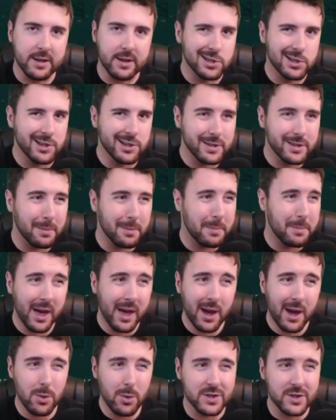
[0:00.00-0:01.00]
and just a
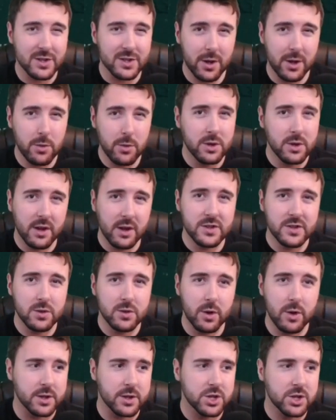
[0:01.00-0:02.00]
pair of slow
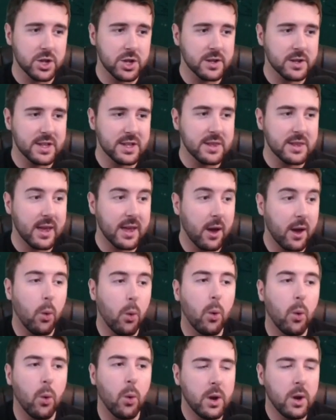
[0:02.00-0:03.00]
gutter runners chucked in there
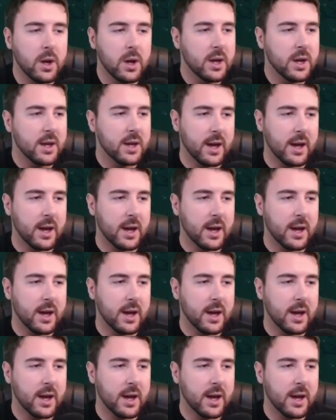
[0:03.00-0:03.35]
or